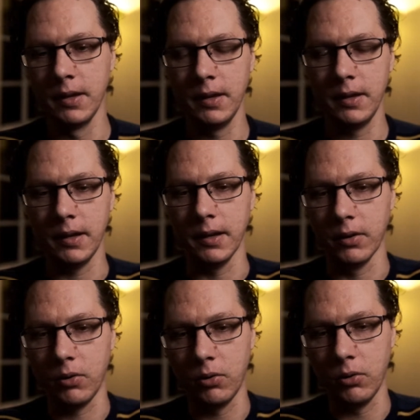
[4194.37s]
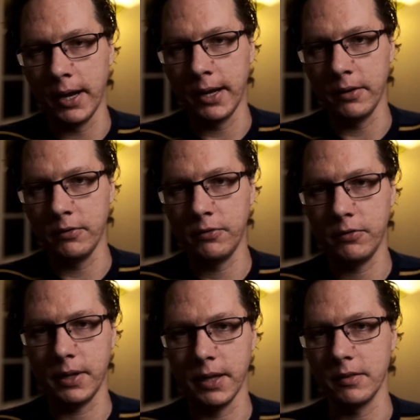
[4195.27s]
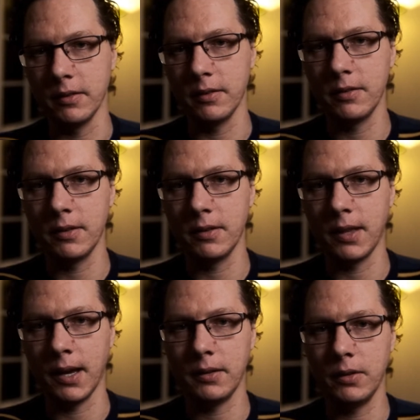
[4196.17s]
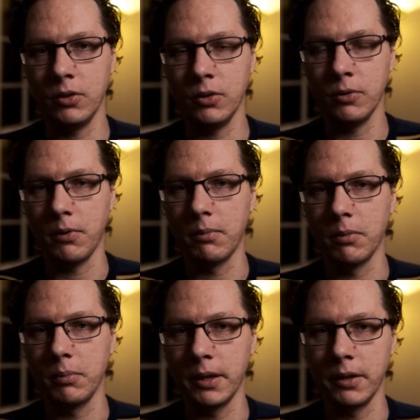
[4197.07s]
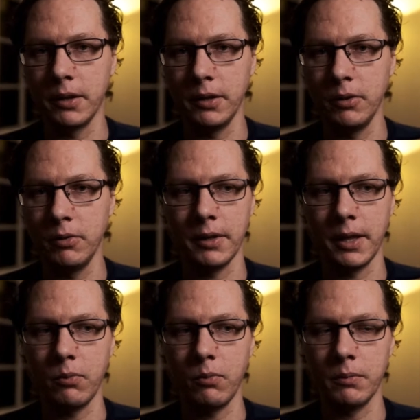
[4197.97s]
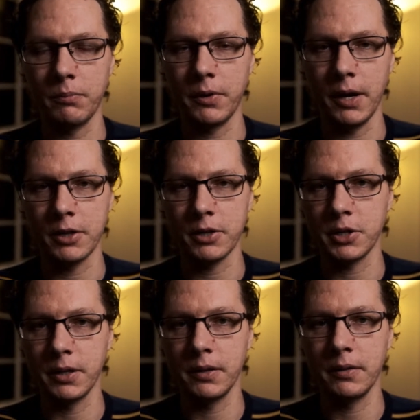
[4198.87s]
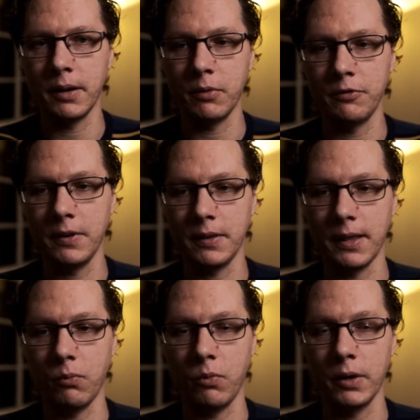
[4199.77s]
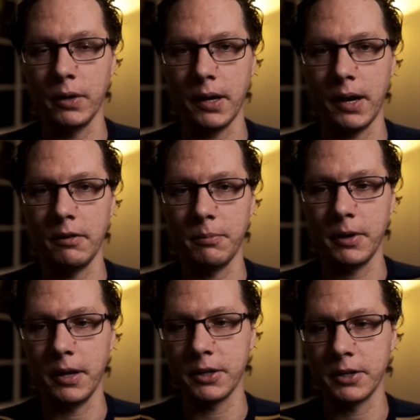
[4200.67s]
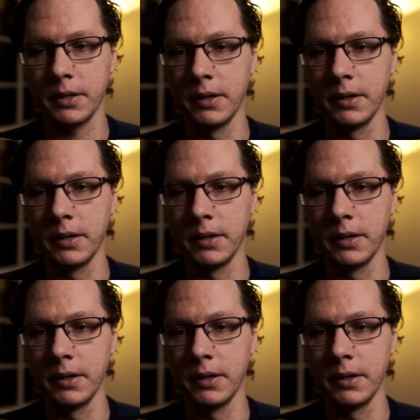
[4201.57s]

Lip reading: in a whole line of lenses that you're probably going to use on like one production that will fit that one kind of production.